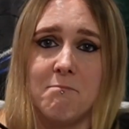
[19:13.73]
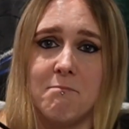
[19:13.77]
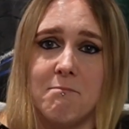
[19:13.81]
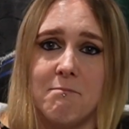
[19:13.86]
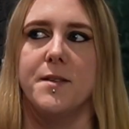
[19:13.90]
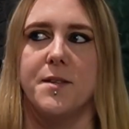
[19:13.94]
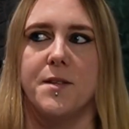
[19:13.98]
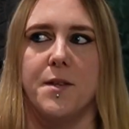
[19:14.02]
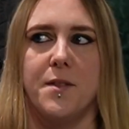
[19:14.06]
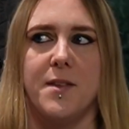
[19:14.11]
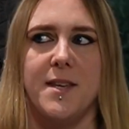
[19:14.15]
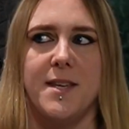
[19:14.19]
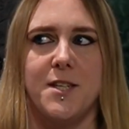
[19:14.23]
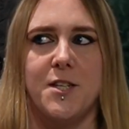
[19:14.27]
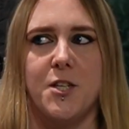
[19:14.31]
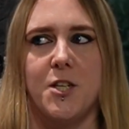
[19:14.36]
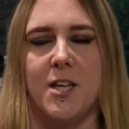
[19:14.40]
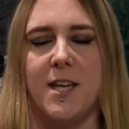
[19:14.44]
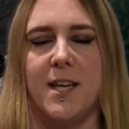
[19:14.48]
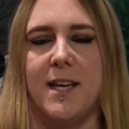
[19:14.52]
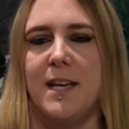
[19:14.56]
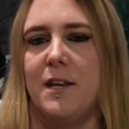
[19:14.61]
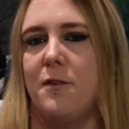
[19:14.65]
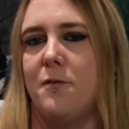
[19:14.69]
So this
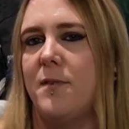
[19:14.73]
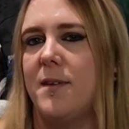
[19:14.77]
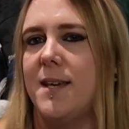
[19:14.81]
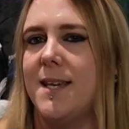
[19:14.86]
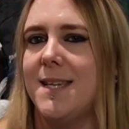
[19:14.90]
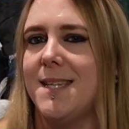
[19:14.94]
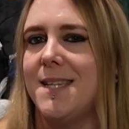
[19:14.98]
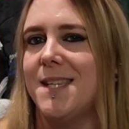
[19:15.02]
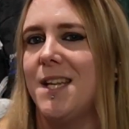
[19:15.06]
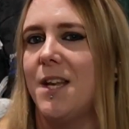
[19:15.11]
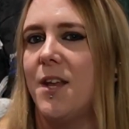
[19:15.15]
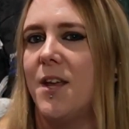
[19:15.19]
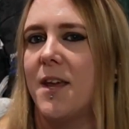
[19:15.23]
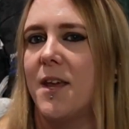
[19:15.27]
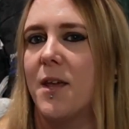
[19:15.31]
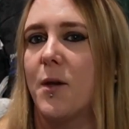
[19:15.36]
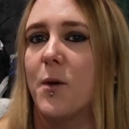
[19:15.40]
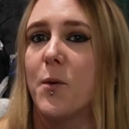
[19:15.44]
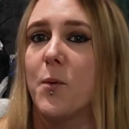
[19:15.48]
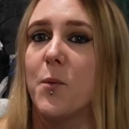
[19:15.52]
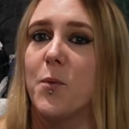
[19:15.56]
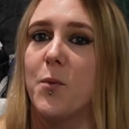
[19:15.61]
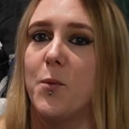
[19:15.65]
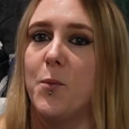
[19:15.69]
year, if it is like
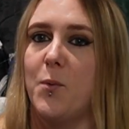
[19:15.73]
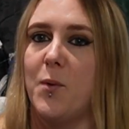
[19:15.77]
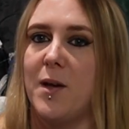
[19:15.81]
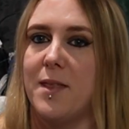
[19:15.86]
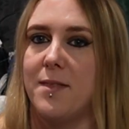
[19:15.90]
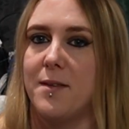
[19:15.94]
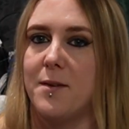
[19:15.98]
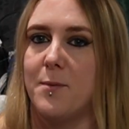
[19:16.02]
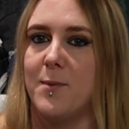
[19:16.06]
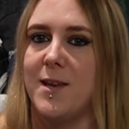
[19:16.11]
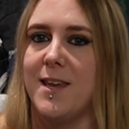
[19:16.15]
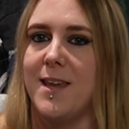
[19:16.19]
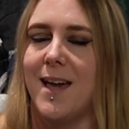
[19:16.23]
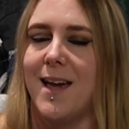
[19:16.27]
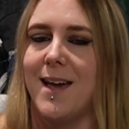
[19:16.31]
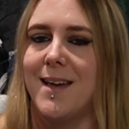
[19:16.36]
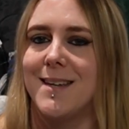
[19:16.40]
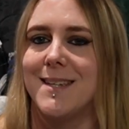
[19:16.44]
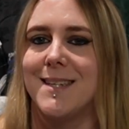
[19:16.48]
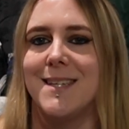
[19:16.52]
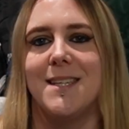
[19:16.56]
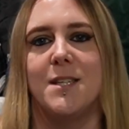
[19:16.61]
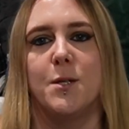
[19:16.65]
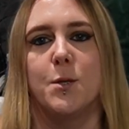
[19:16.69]
the weather we
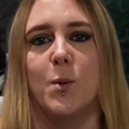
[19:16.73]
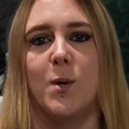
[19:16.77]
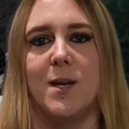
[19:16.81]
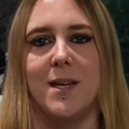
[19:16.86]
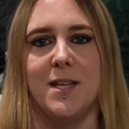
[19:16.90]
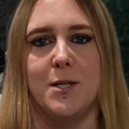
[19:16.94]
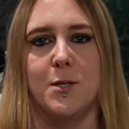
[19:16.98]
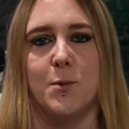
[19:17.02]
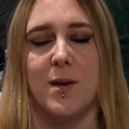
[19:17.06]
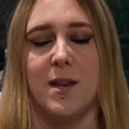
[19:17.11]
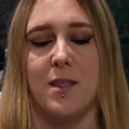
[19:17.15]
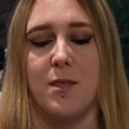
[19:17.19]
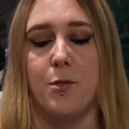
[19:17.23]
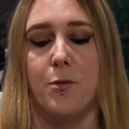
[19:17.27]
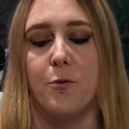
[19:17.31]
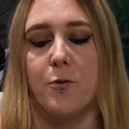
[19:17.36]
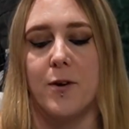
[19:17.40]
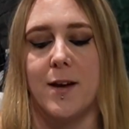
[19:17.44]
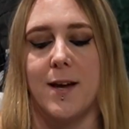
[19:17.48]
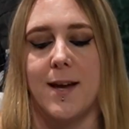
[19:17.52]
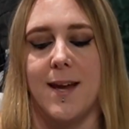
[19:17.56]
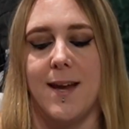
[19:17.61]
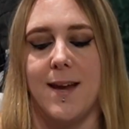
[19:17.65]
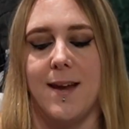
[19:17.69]
had in
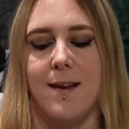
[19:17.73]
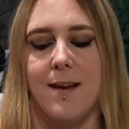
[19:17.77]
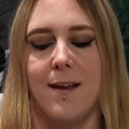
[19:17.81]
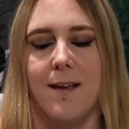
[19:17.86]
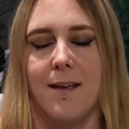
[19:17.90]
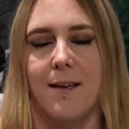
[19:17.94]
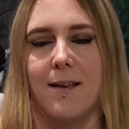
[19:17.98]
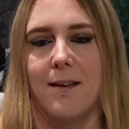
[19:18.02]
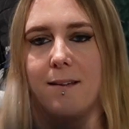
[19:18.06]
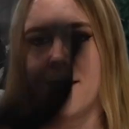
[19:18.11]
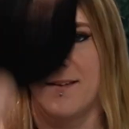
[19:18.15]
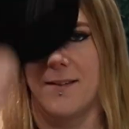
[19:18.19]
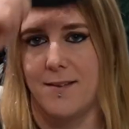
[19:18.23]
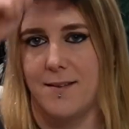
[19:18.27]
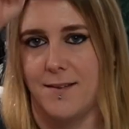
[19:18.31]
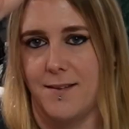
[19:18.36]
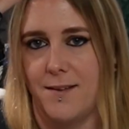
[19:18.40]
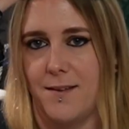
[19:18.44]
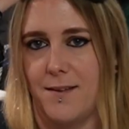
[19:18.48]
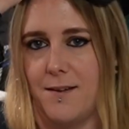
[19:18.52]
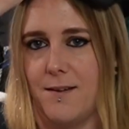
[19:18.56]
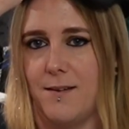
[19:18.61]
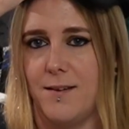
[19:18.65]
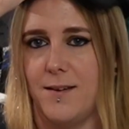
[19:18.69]
2023,
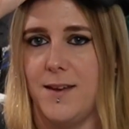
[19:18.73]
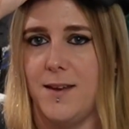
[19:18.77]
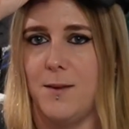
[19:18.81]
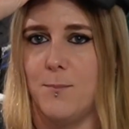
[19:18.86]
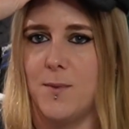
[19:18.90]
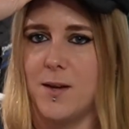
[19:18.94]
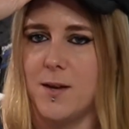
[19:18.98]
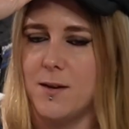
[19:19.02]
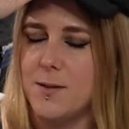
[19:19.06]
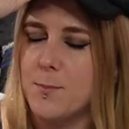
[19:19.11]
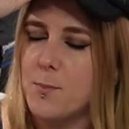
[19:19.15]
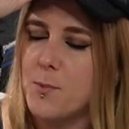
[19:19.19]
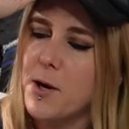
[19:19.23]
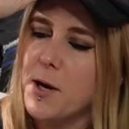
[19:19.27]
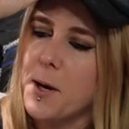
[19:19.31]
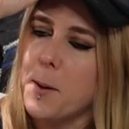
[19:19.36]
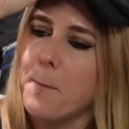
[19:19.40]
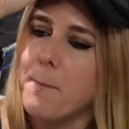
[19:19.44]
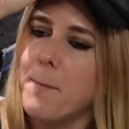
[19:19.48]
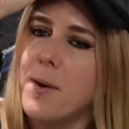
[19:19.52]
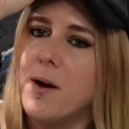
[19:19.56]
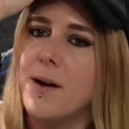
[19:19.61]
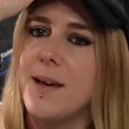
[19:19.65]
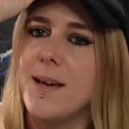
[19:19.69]
I am going to bring
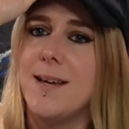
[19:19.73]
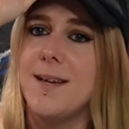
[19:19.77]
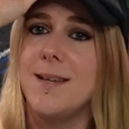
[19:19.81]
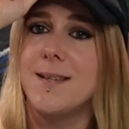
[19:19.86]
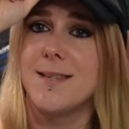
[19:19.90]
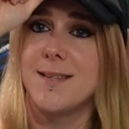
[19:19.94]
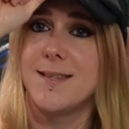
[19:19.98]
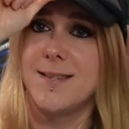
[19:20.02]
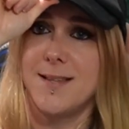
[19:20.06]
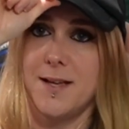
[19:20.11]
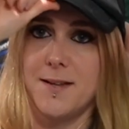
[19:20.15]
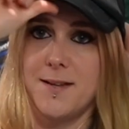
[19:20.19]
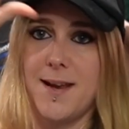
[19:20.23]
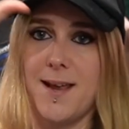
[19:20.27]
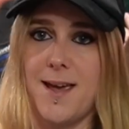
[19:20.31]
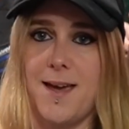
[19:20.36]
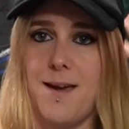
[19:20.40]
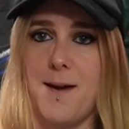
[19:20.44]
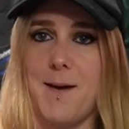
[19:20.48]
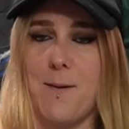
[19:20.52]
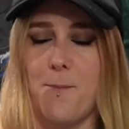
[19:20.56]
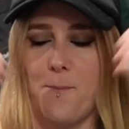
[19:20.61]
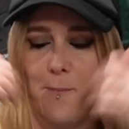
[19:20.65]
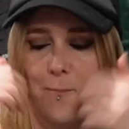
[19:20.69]
my sun
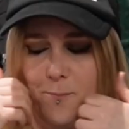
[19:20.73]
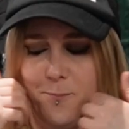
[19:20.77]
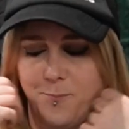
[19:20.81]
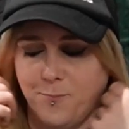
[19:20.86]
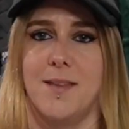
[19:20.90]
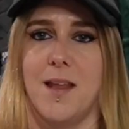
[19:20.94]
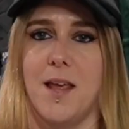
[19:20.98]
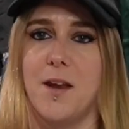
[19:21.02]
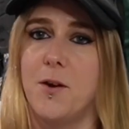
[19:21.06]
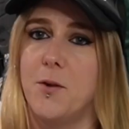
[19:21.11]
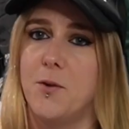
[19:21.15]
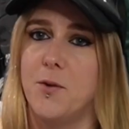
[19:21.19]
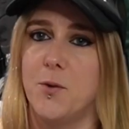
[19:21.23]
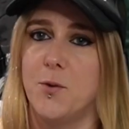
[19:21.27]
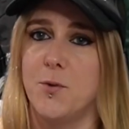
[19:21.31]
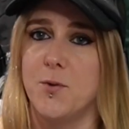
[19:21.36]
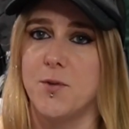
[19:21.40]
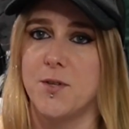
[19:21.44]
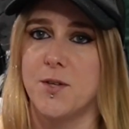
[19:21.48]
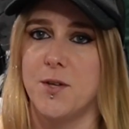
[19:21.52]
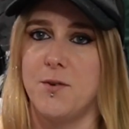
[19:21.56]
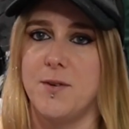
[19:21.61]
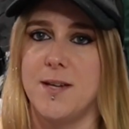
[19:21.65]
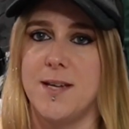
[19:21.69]
hat, and I'll
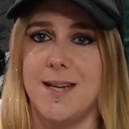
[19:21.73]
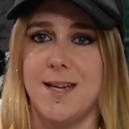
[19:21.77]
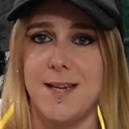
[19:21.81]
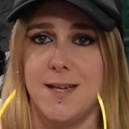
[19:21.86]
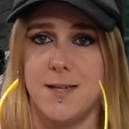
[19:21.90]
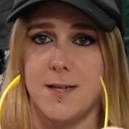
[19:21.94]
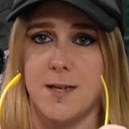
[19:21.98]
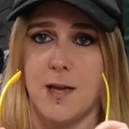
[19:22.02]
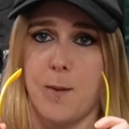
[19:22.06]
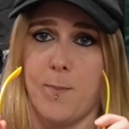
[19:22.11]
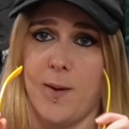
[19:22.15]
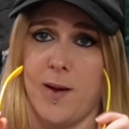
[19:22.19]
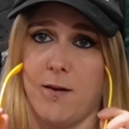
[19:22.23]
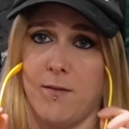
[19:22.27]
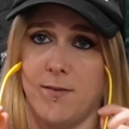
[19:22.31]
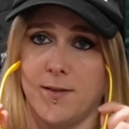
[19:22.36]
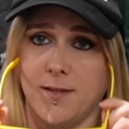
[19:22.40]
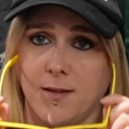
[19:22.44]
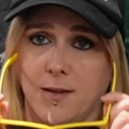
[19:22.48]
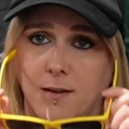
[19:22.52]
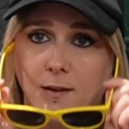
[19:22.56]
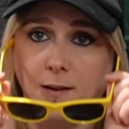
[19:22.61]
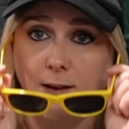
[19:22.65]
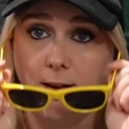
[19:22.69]
also need a pair of
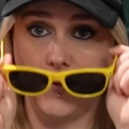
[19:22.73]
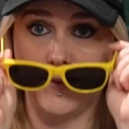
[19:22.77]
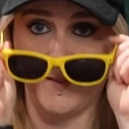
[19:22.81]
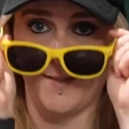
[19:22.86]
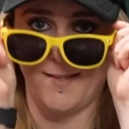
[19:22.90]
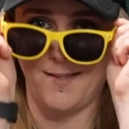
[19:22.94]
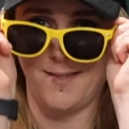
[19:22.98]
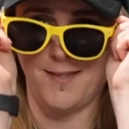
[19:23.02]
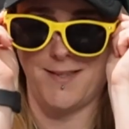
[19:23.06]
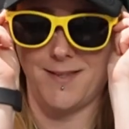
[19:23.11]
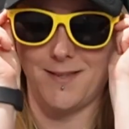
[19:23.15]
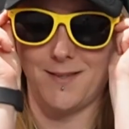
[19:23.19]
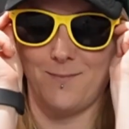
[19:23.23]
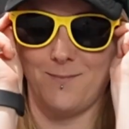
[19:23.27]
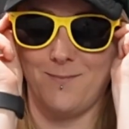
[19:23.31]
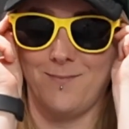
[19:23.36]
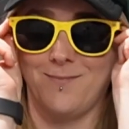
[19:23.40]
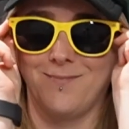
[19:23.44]
sunglasses.